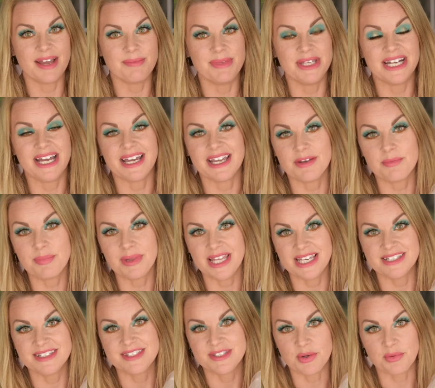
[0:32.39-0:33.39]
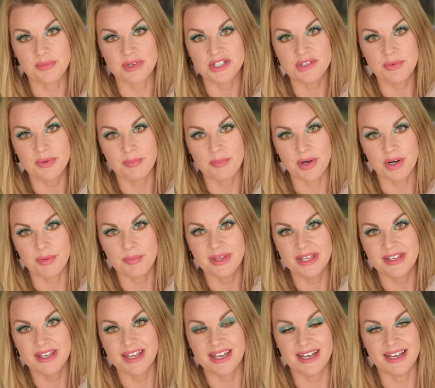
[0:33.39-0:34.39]
I mean, I have played so much with
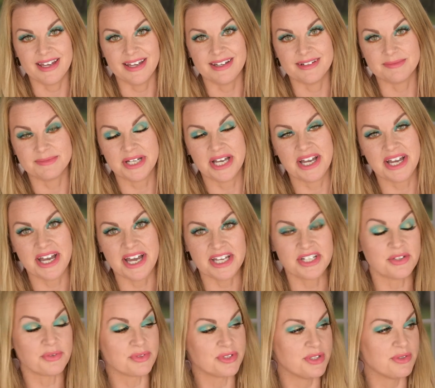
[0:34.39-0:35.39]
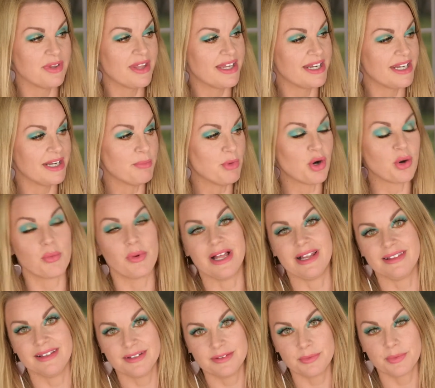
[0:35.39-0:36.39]
Barbie. I don't do that anymore.
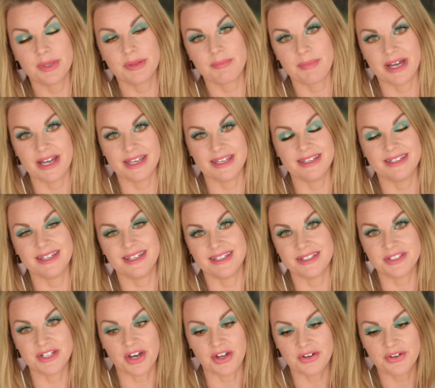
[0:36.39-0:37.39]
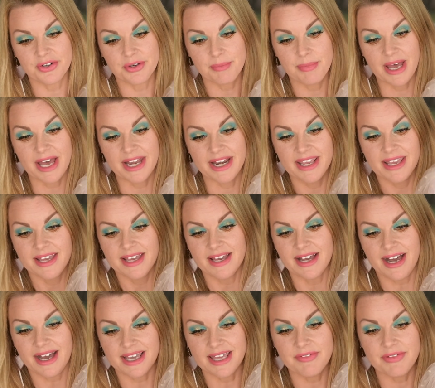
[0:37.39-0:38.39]
Well, with my daughter, but
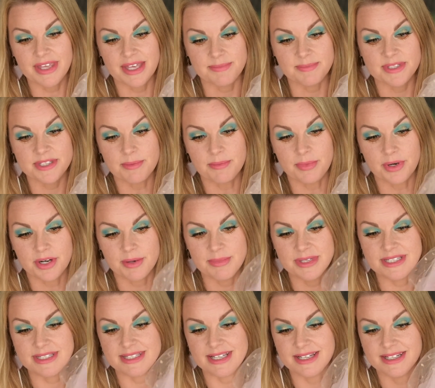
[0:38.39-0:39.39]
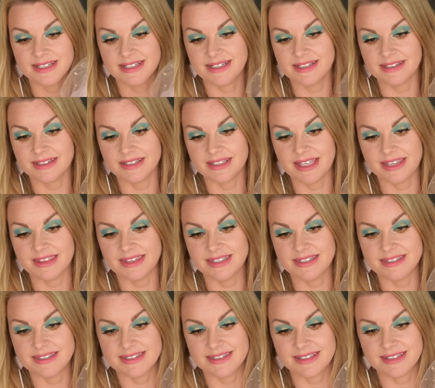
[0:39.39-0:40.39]
I have kept some Barbies. And look at
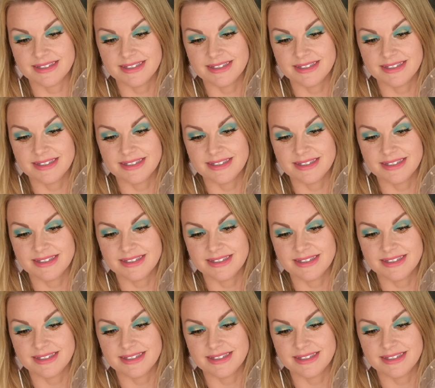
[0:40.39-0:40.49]
this.